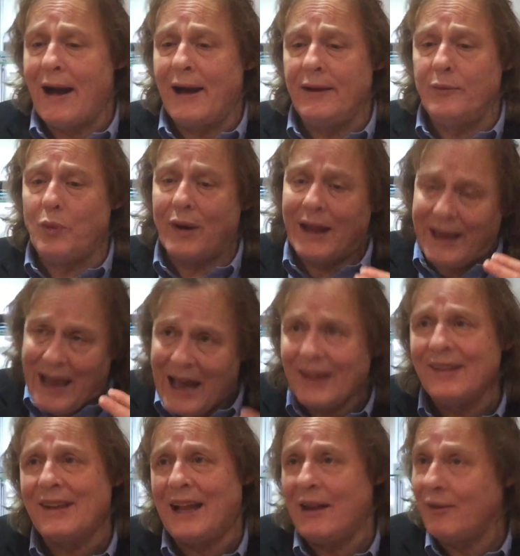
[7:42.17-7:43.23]
And what I
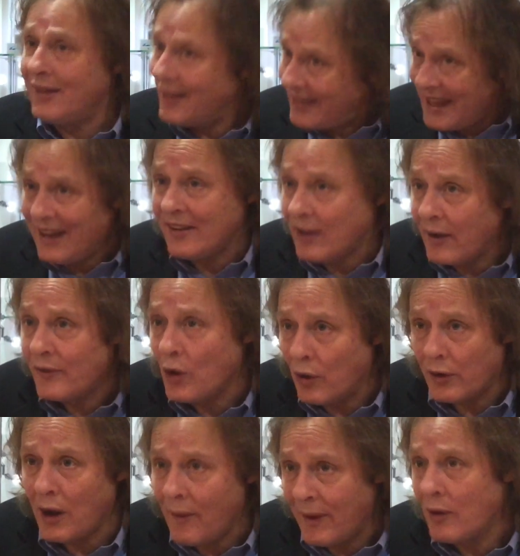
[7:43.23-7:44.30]
can tell you is the things I've
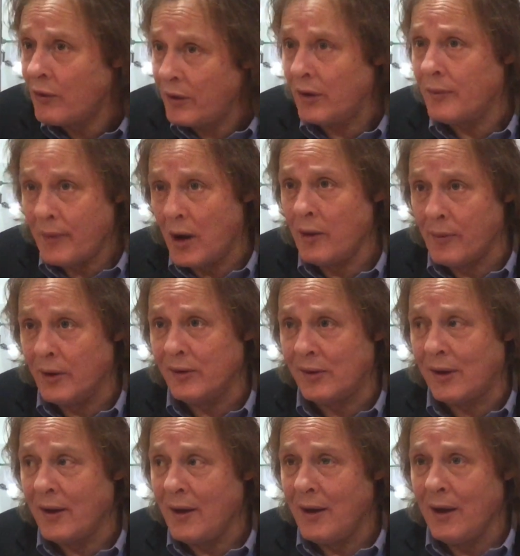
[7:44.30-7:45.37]
got going on at the
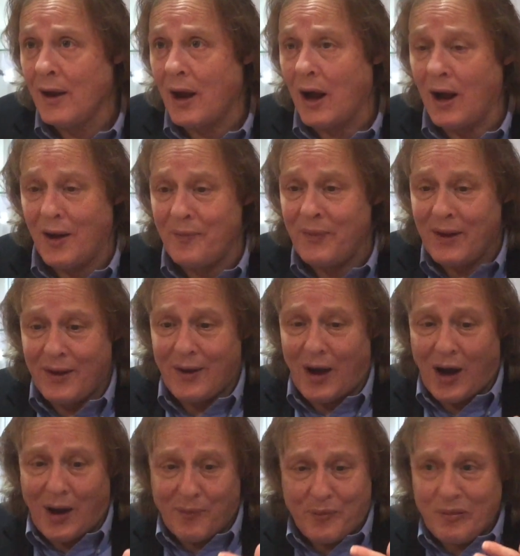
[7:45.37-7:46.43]
moment, um,
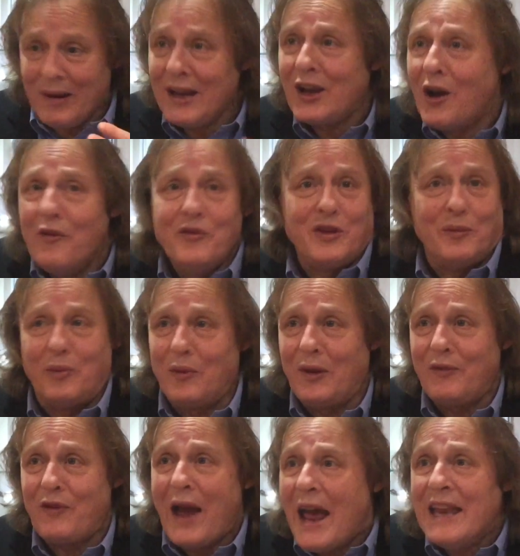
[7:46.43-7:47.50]
I'm pretty comfortable
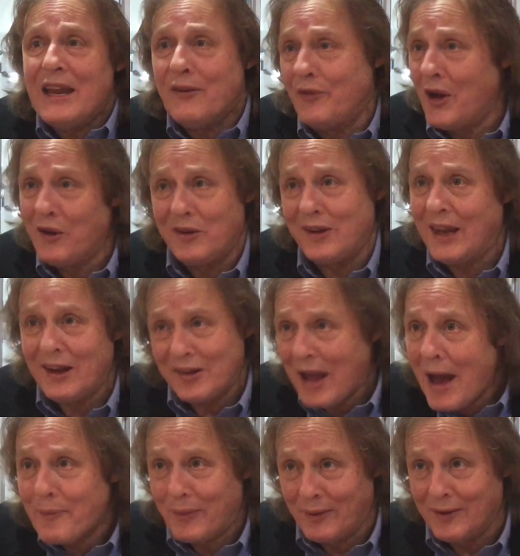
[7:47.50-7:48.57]
if any of those things
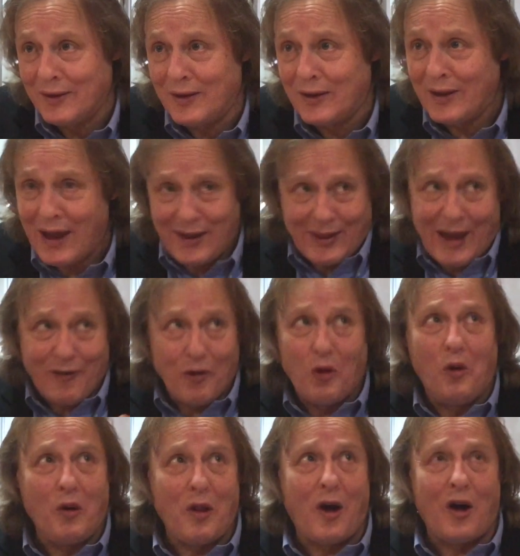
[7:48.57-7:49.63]
happen. They're, they're
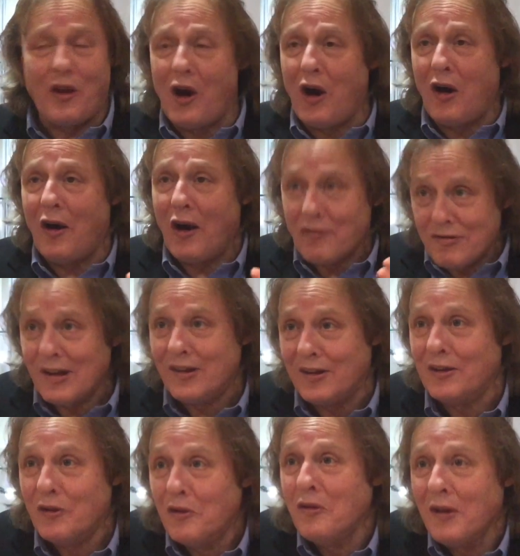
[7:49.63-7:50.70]
all on our
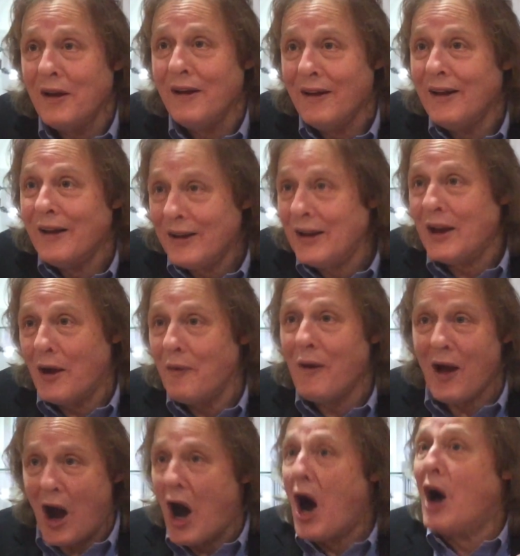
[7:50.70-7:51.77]
original you know,
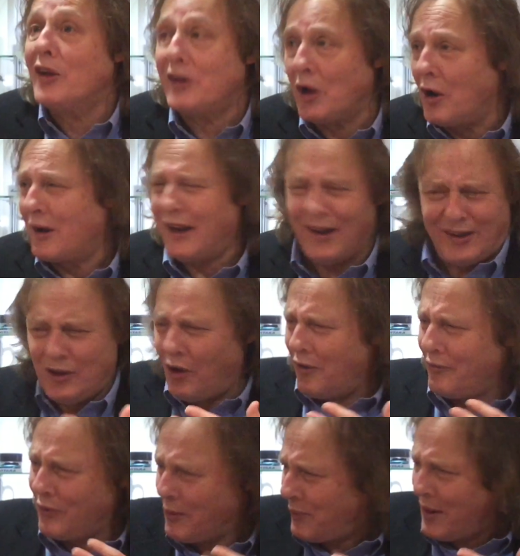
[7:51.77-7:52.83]
our target is
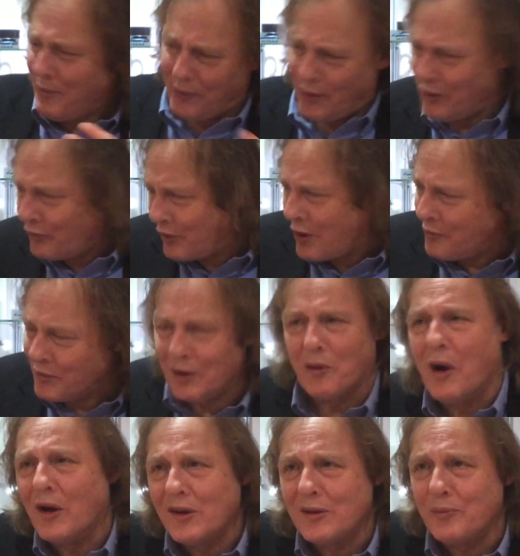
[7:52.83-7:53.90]
not the people that have come
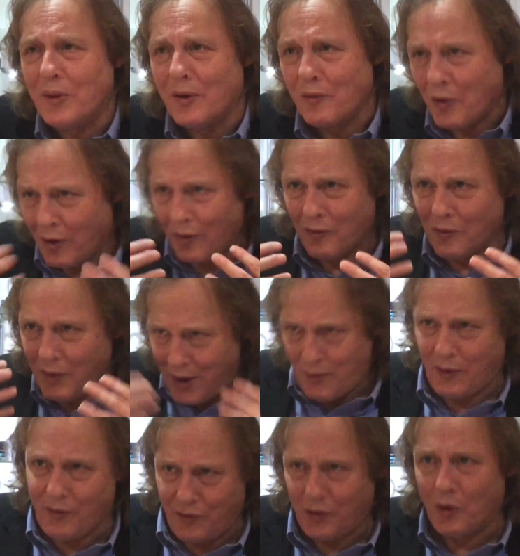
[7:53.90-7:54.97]
to us, but what we
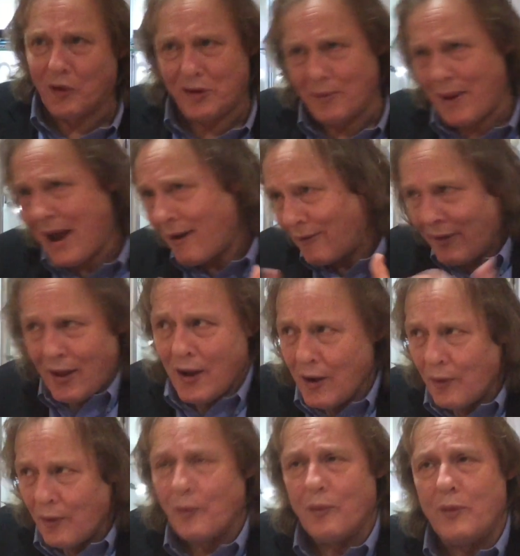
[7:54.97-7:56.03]
would have thought about,
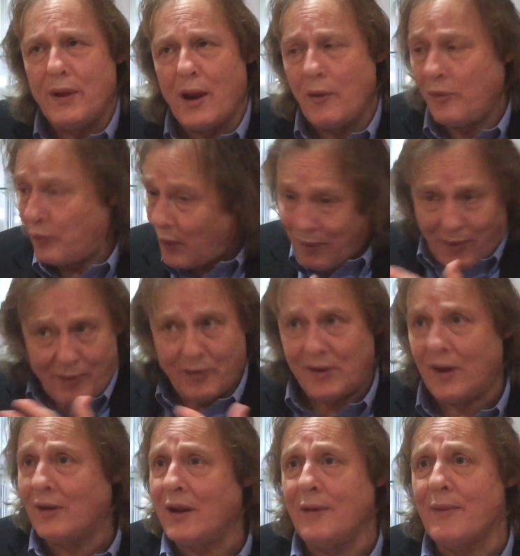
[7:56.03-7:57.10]
you know, when we've
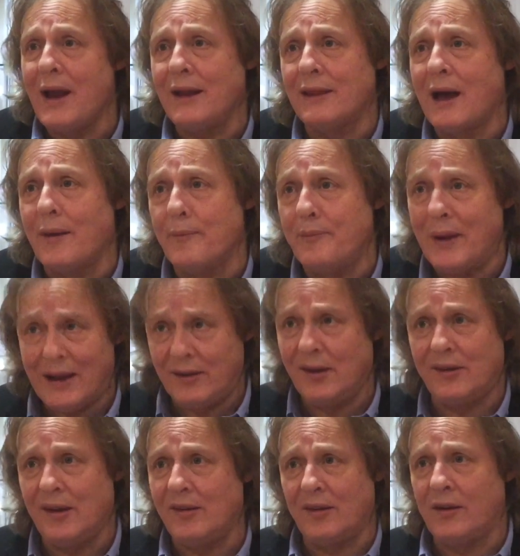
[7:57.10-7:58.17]
suddenly made that big
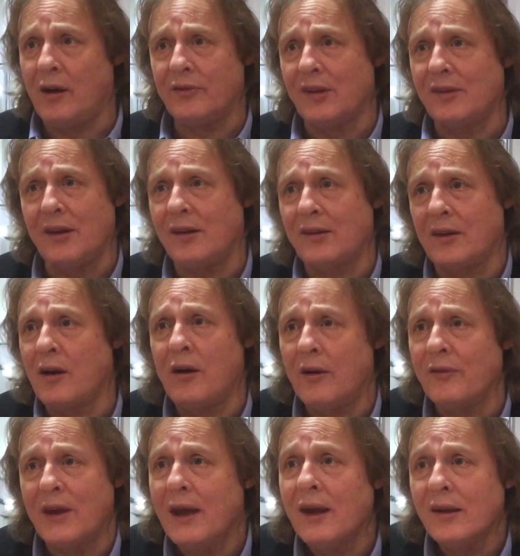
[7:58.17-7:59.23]
decision after six and a
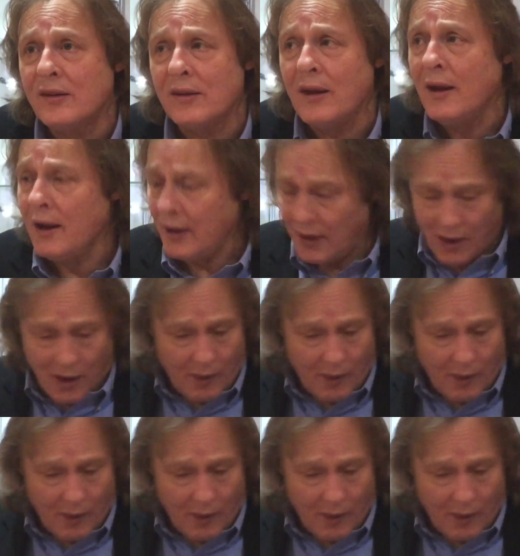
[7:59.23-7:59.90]
half years. You